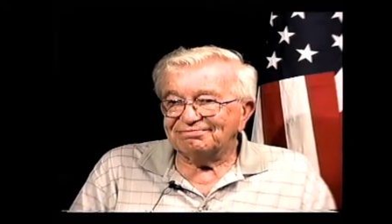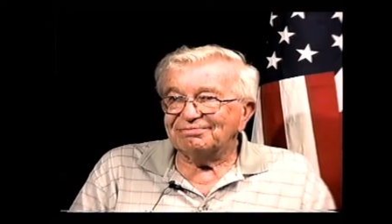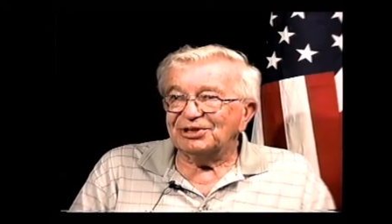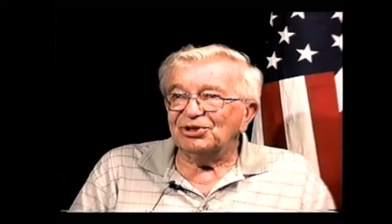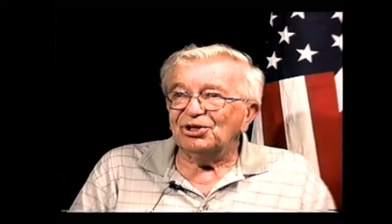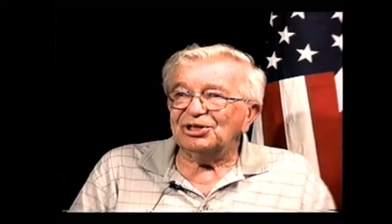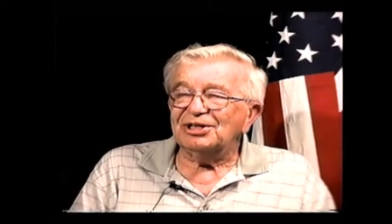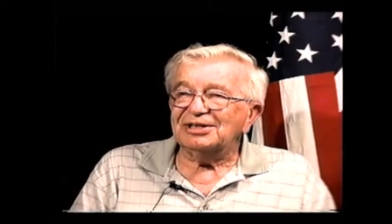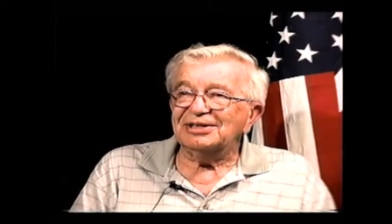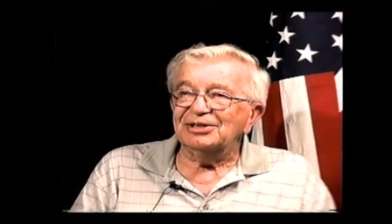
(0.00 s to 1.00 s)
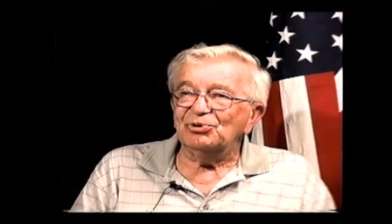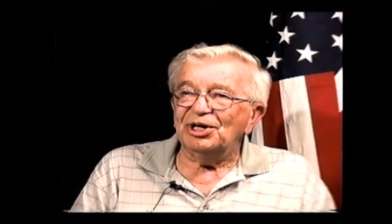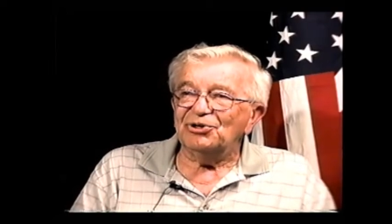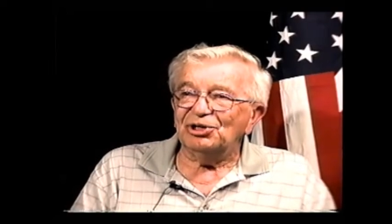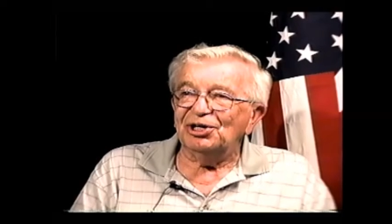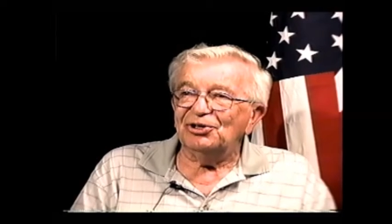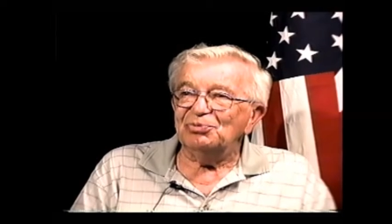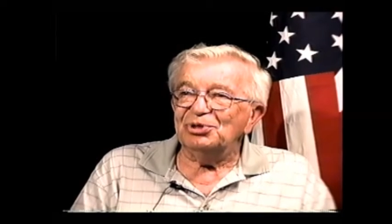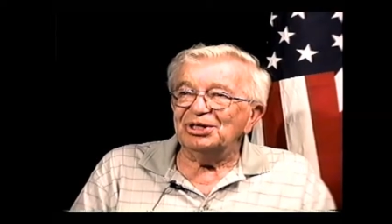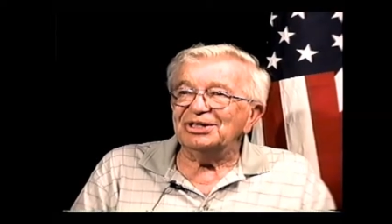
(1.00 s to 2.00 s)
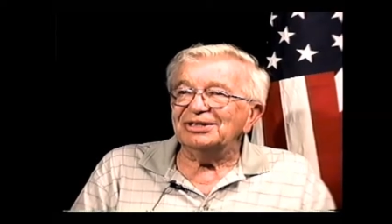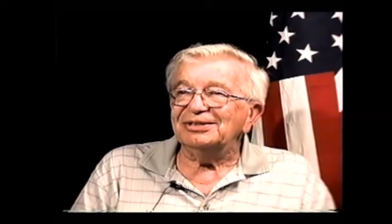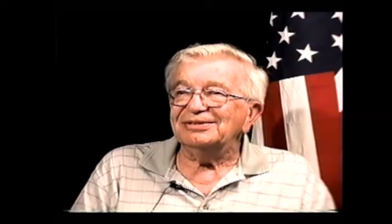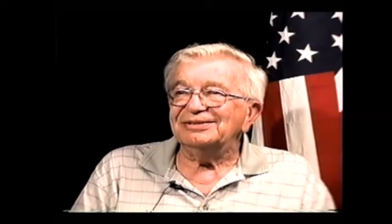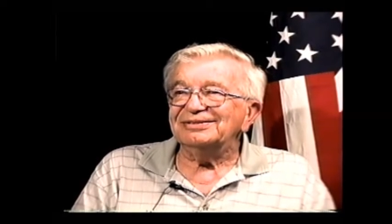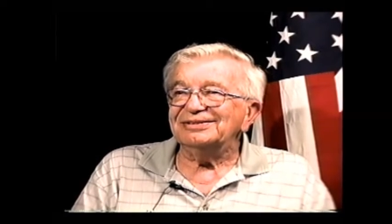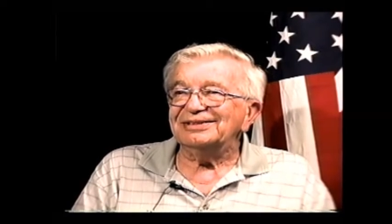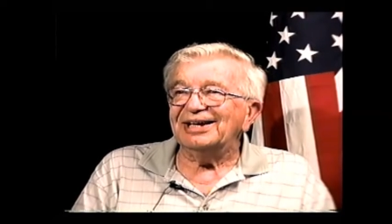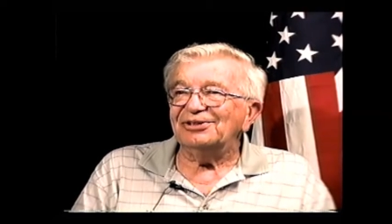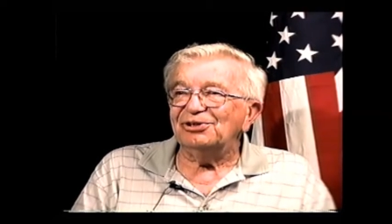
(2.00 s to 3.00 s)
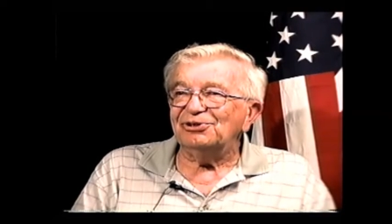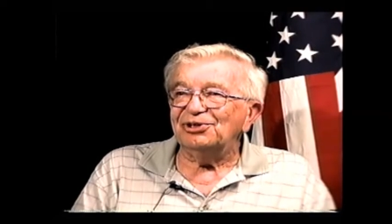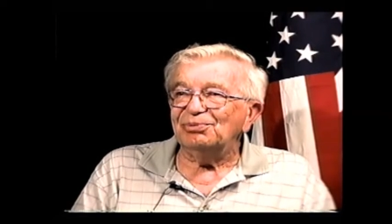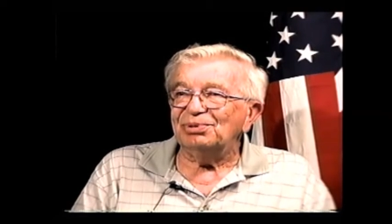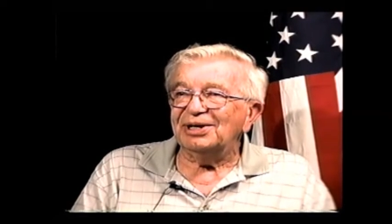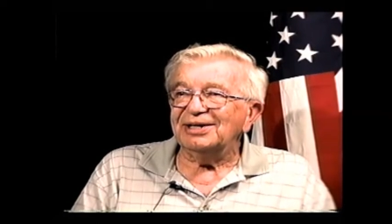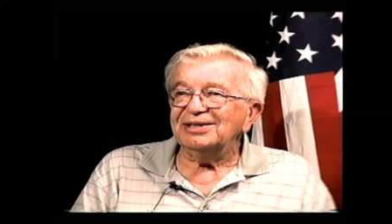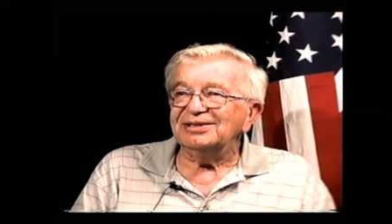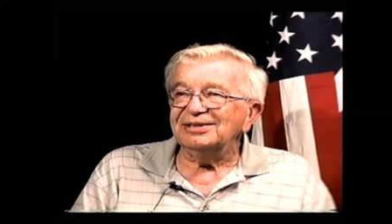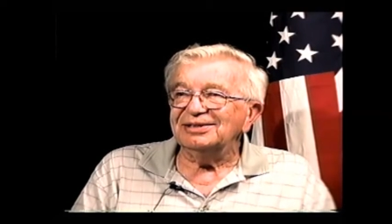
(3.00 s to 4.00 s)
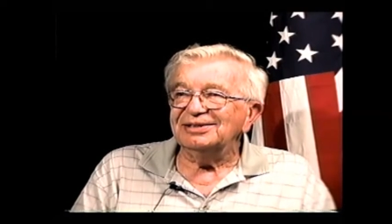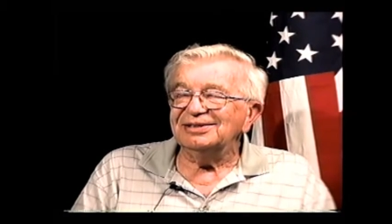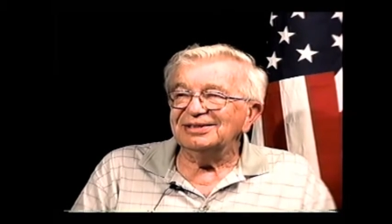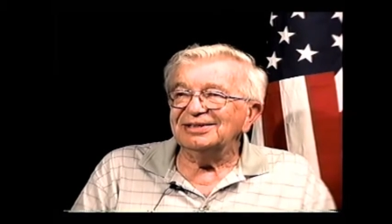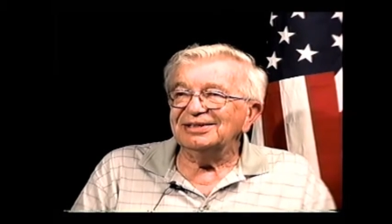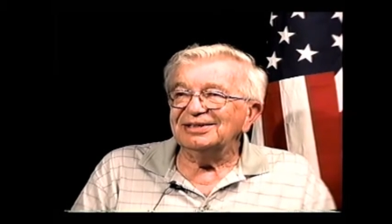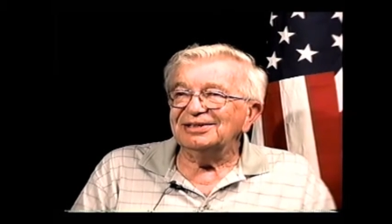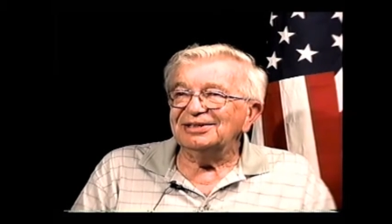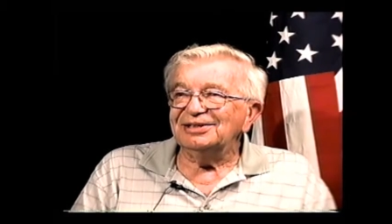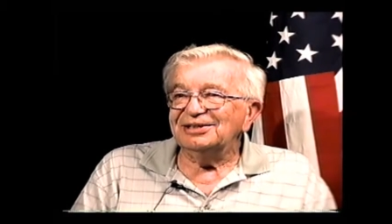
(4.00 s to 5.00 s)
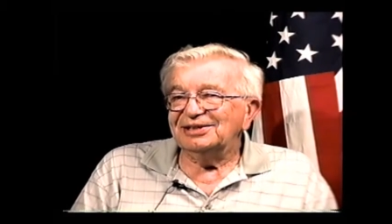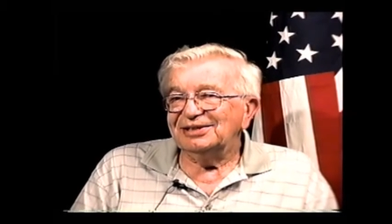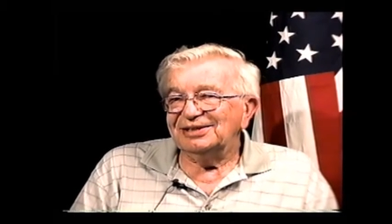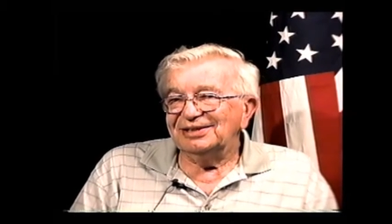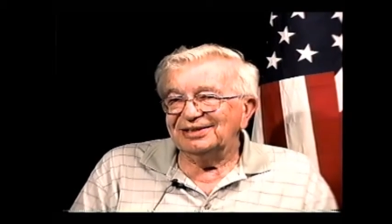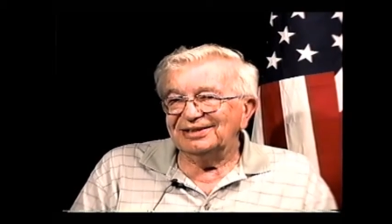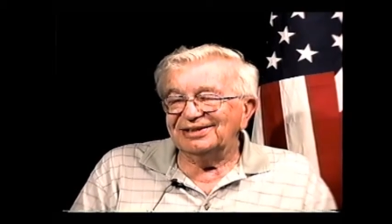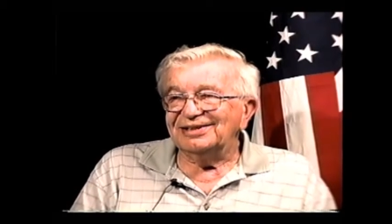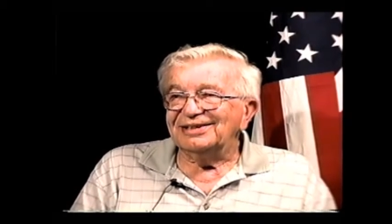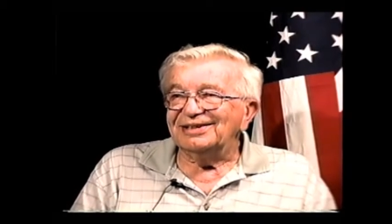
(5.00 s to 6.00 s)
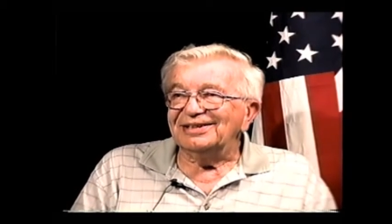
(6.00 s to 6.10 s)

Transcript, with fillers: They all congratulated me and glad to see you back and. The